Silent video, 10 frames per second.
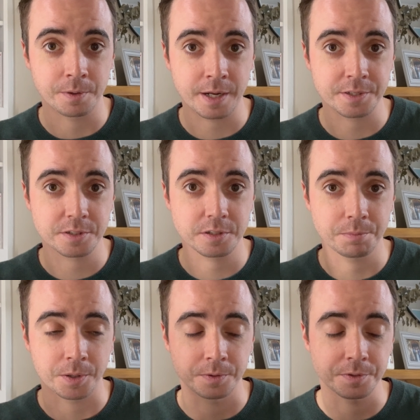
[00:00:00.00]
S
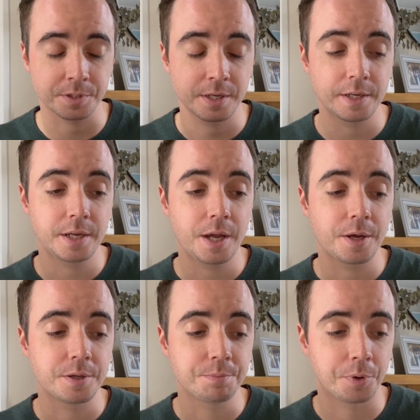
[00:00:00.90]
models.
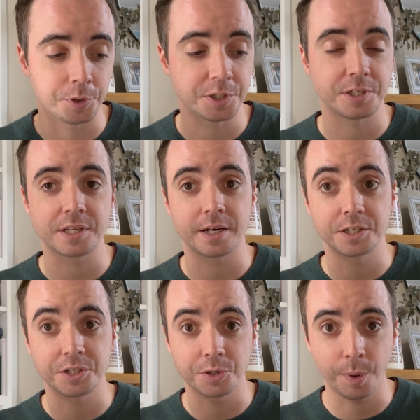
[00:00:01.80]
Porsche decided
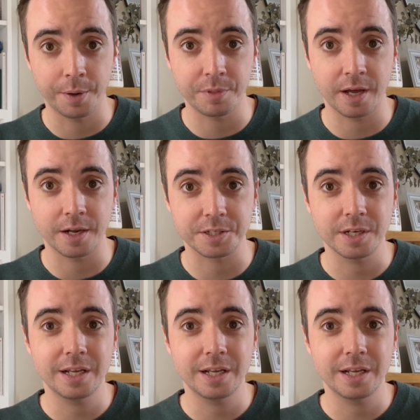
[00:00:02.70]
to do away with that.